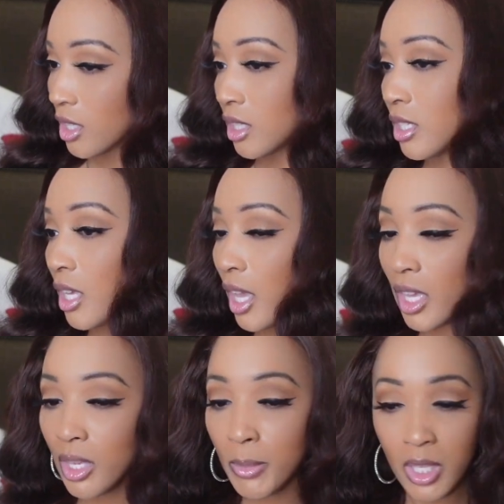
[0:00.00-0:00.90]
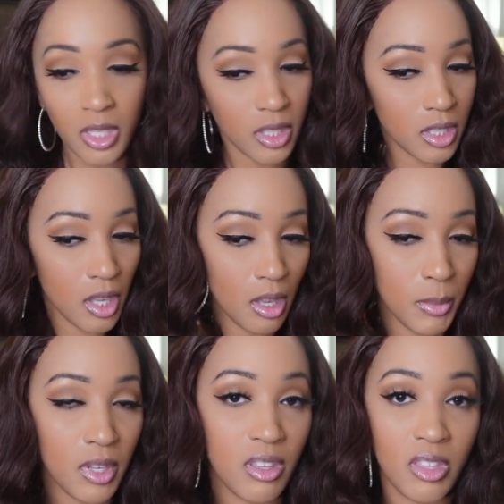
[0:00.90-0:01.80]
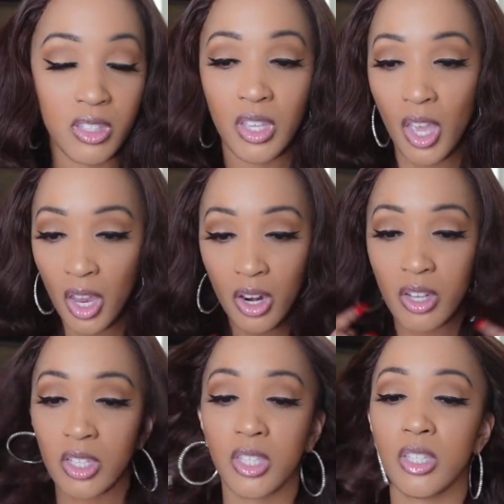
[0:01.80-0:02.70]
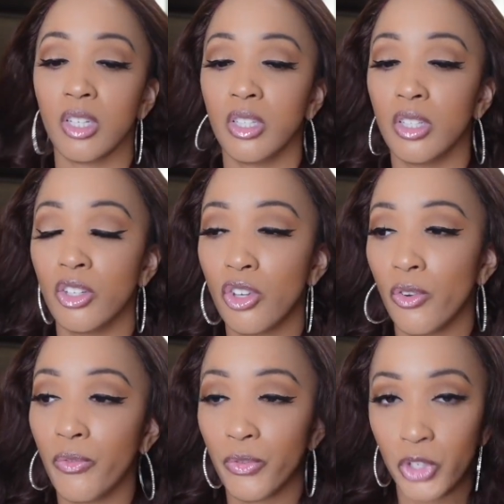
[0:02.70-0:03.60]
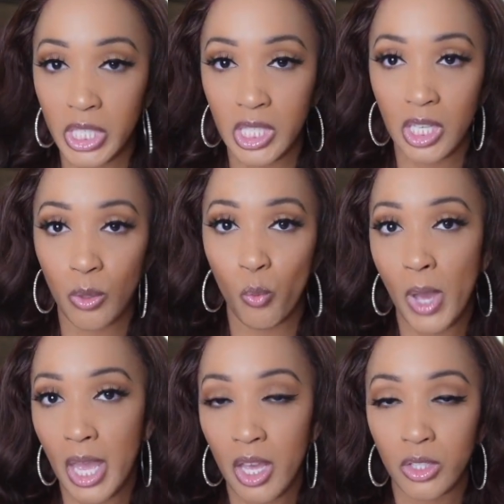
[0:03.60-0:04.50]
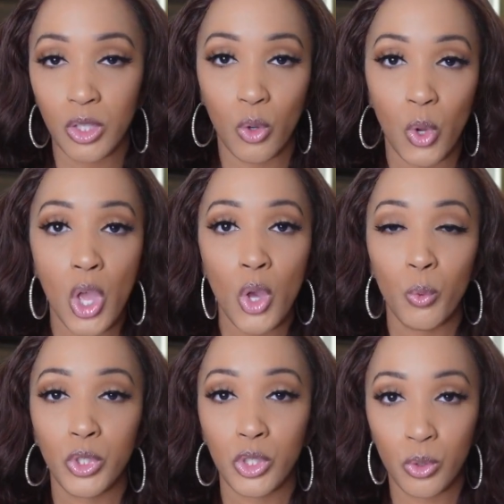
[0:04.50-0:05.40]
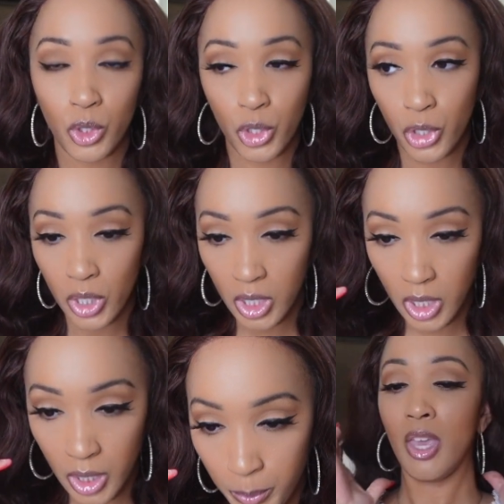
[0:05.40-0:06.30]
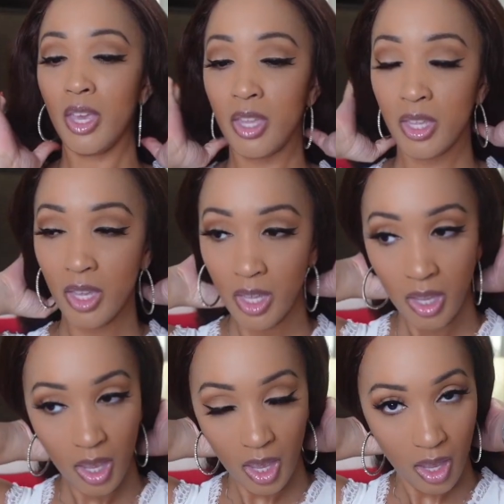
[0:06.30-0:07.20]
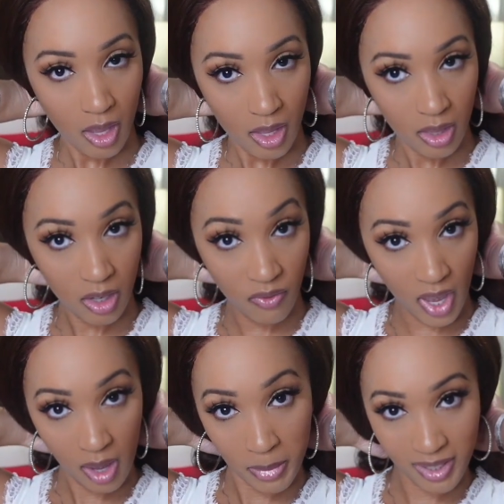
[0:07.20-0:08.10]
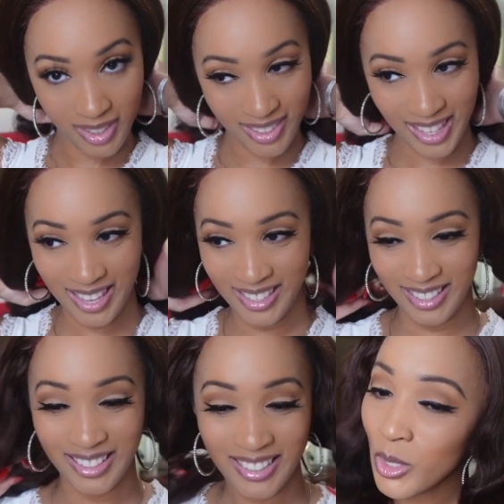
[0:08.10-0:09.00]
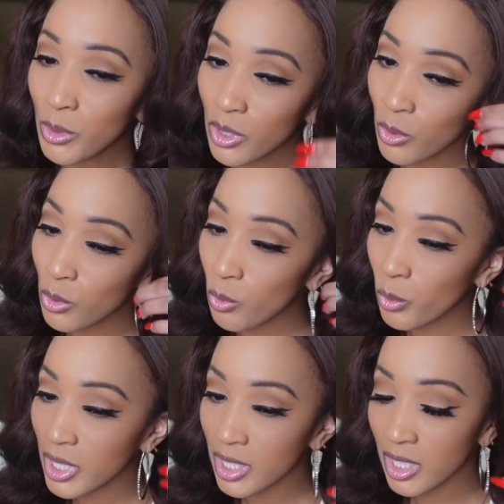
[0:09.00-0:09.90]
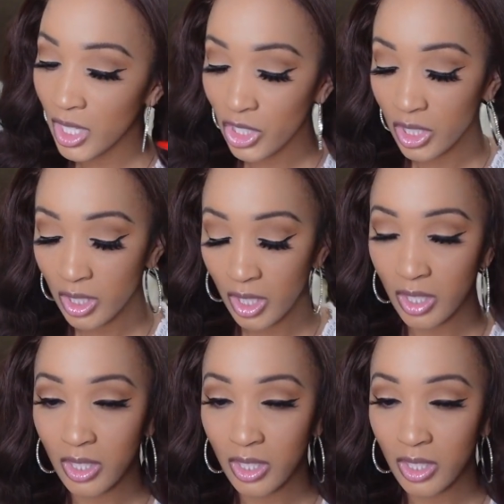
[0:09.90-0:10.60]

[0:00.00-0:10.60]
tame some of this hair because it's looking a little frizzy and wild. So we're just going to curl it up and look fabulous. So I'm just going to do one session at a